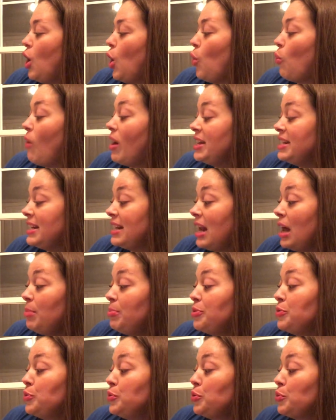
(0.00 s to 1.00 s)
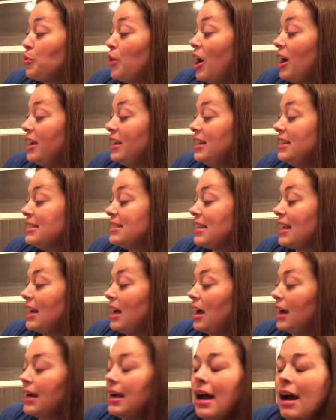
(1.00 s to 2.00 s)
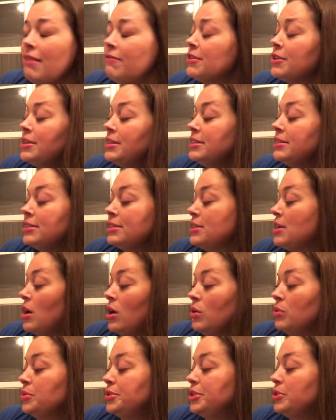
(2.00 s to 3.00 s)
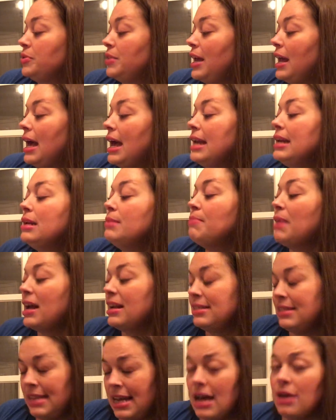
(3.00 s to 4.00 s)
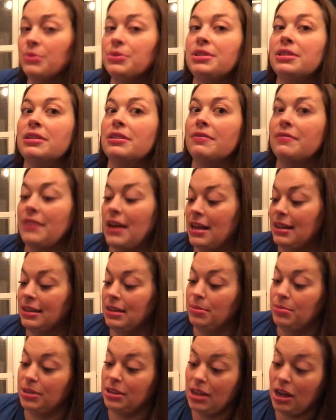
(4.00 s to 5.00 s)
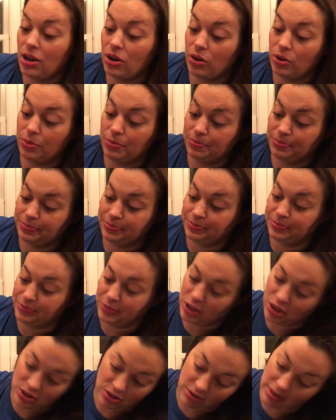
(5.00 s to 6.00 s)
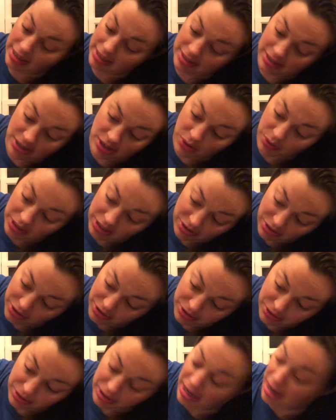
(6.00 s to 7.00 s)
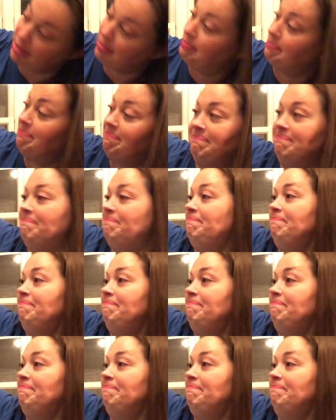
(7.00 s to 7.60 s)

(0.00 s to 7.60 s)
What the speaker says: Winding up through the Rockies, they got covered in snow, so they headed back down to the valley below. You don't like snow either, do ya?